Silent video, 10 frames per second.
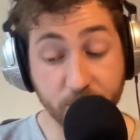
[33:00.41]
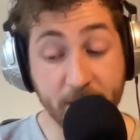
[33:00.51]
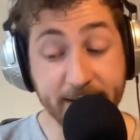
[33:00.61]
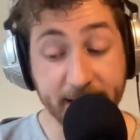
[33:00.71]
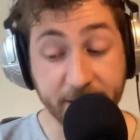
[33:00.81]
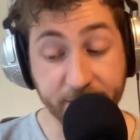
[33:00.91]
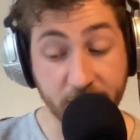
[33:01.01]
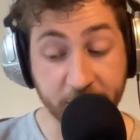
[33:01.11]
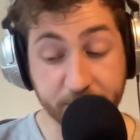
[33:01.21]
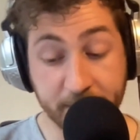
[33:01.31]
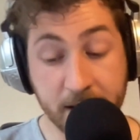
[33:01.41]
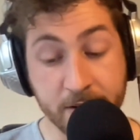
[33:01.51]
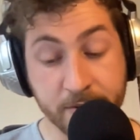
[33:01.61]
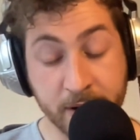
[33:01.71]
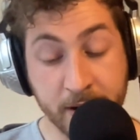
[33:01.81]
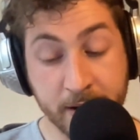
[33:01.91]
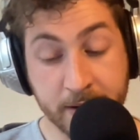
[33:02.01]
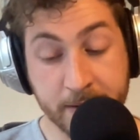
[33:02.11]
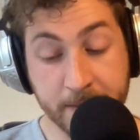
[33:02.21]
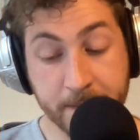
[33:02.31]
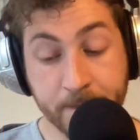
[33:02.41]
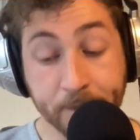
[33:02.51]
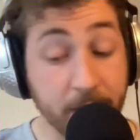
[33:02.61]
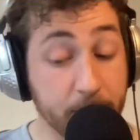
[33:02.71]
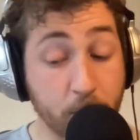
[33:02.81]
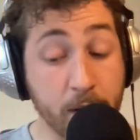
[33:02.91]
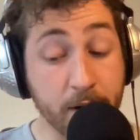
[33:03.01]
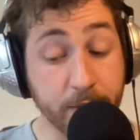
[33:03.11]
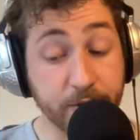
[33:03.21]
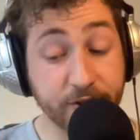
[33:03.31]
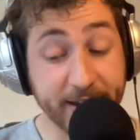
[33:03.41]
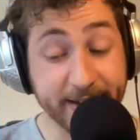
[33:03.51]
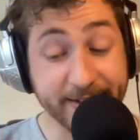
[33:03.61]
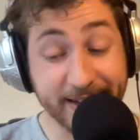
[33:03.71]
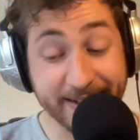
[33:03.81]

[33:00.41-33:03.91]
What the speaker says: waiting for us below. Poirot seized